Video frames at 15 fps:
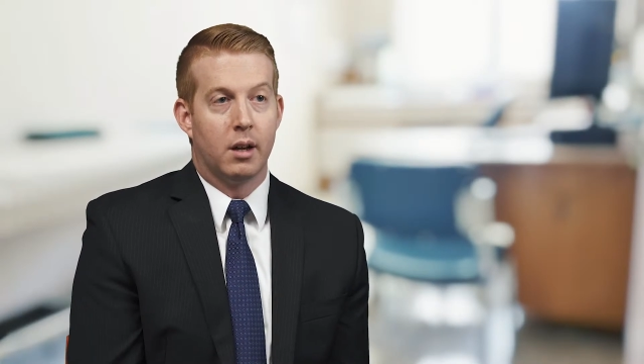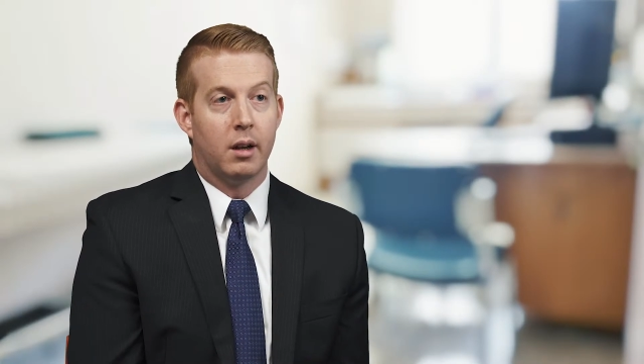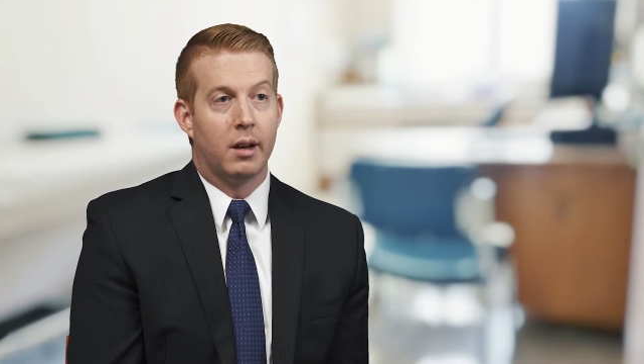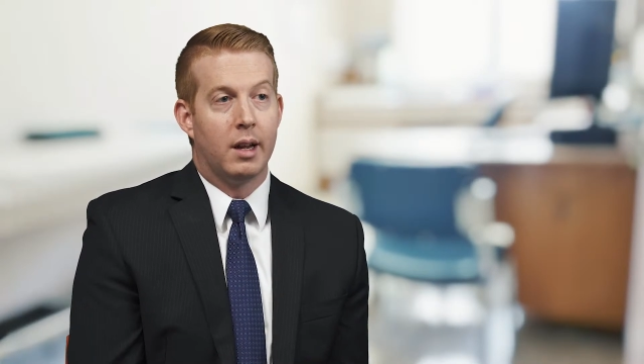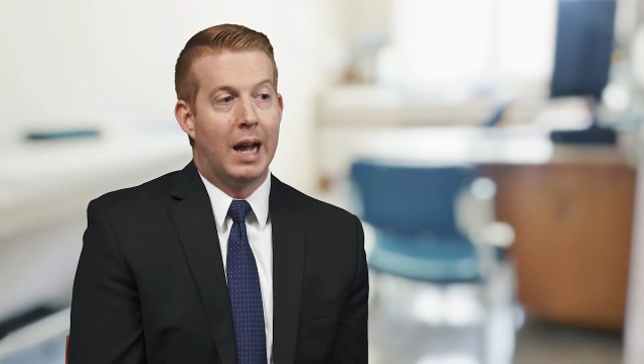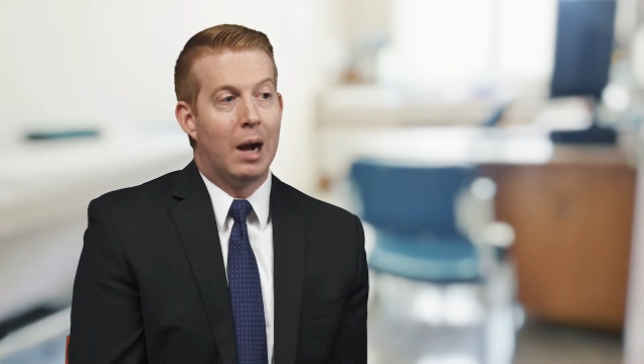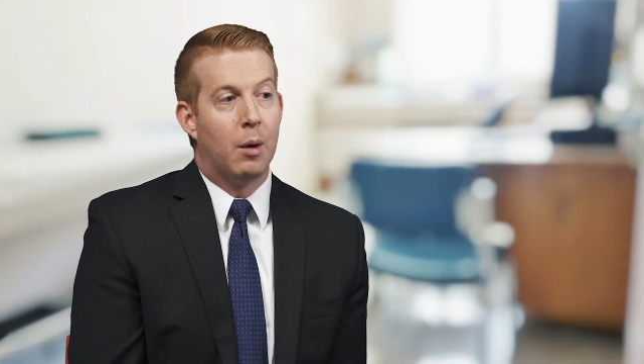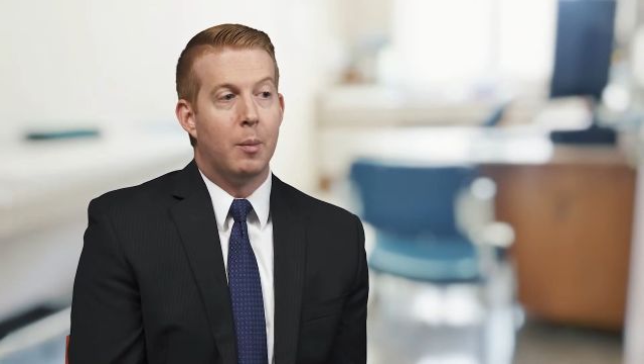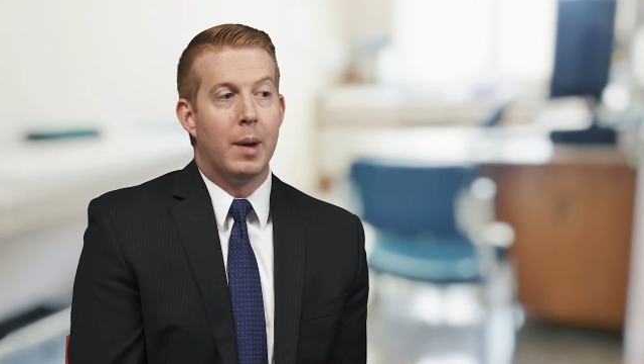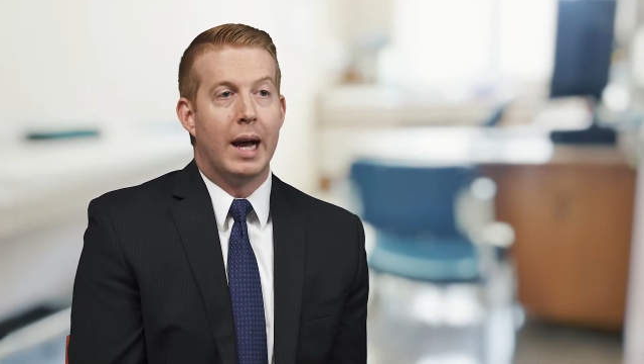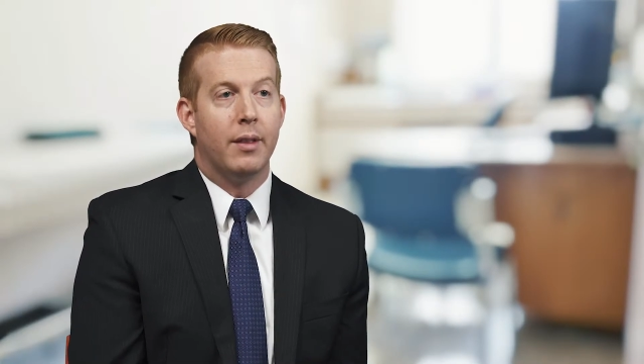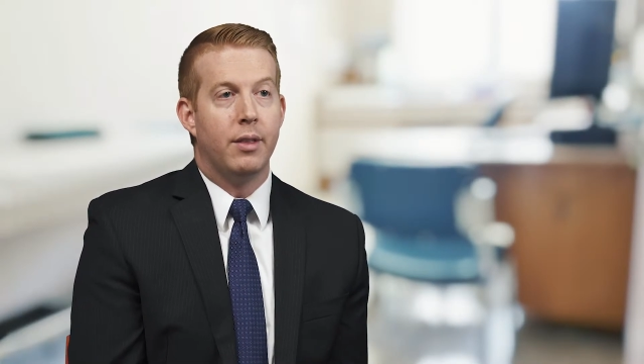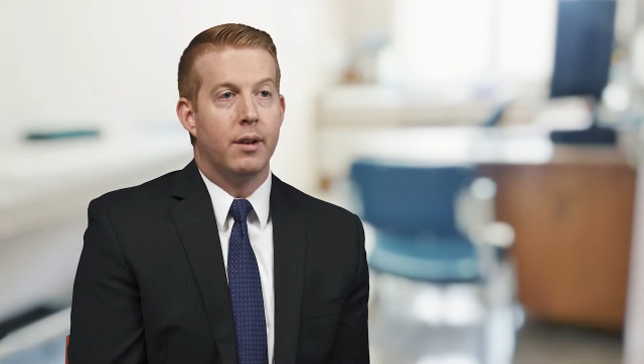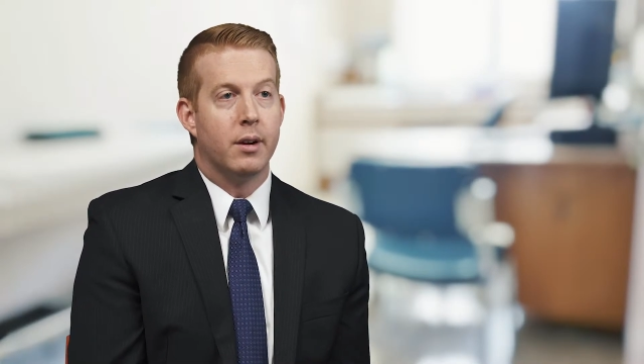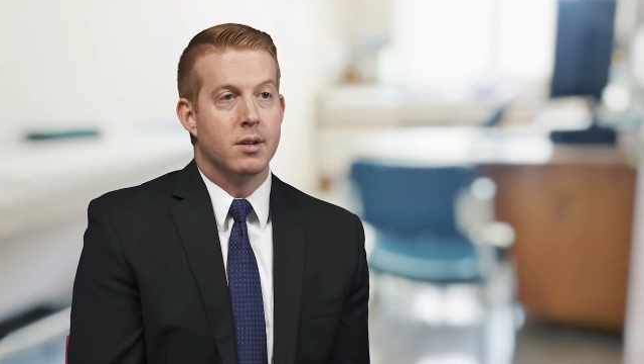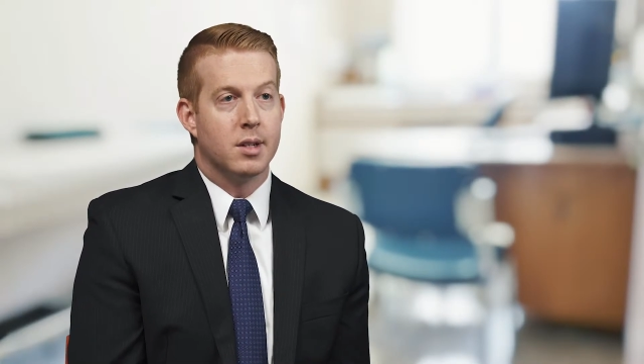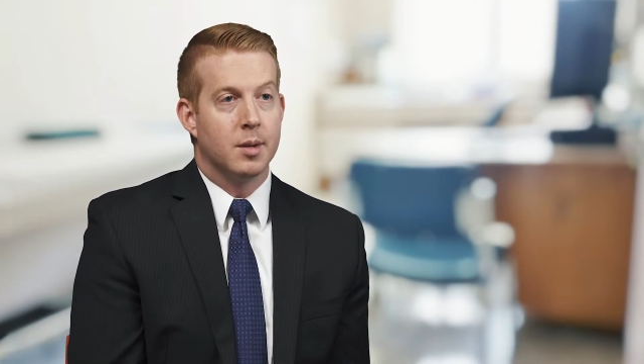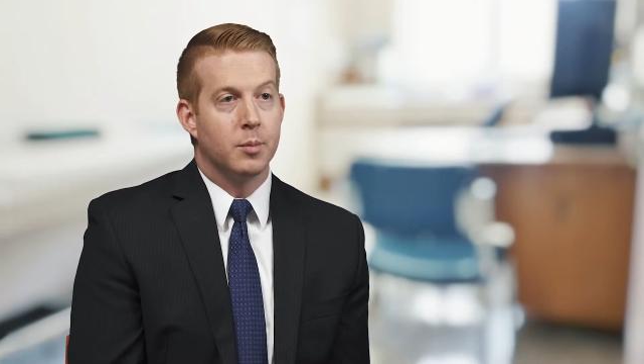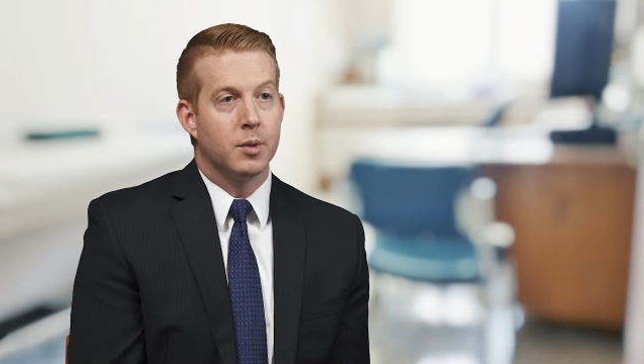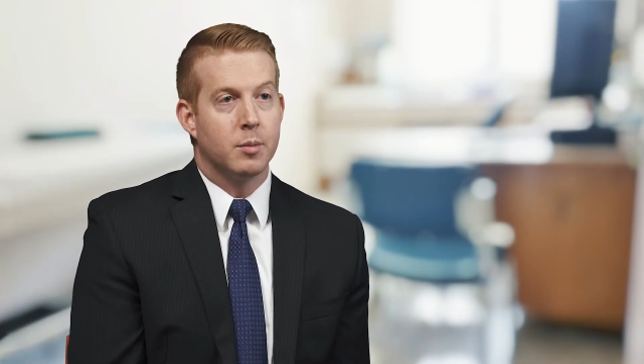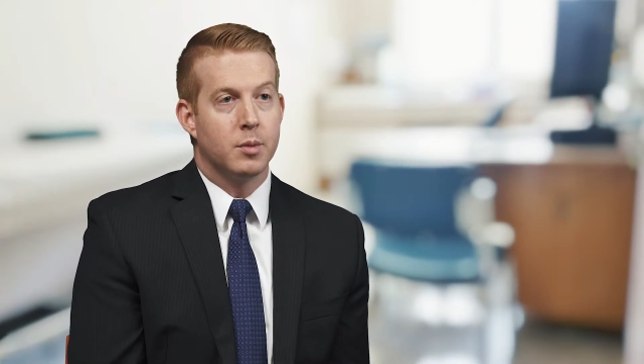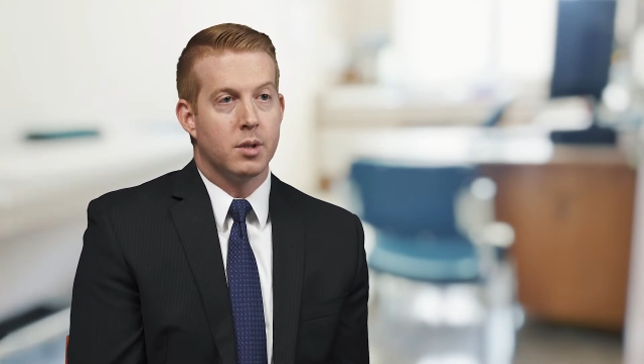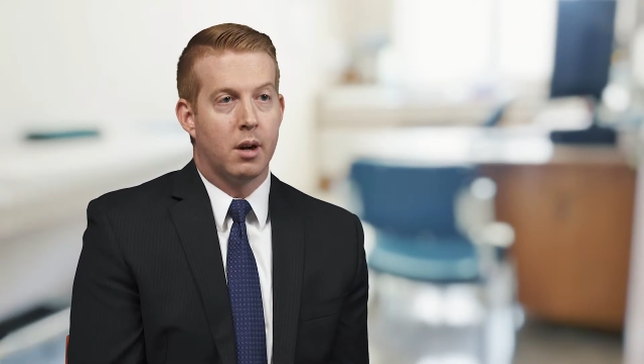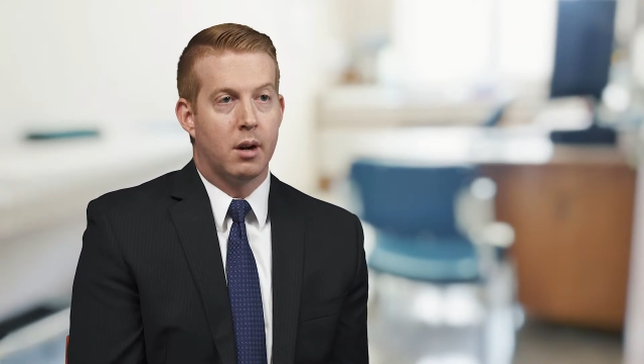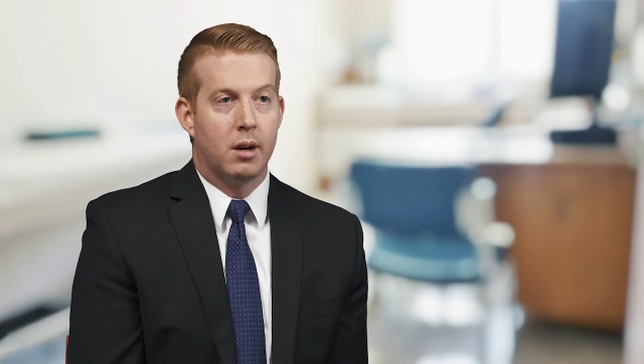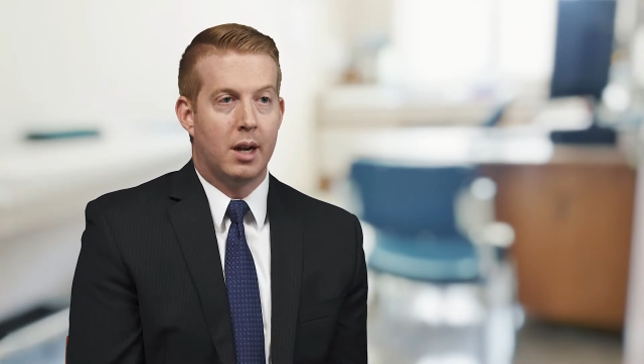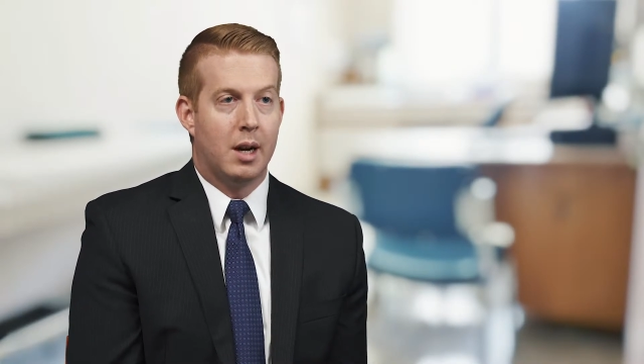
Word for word: on how bad their symptoms are,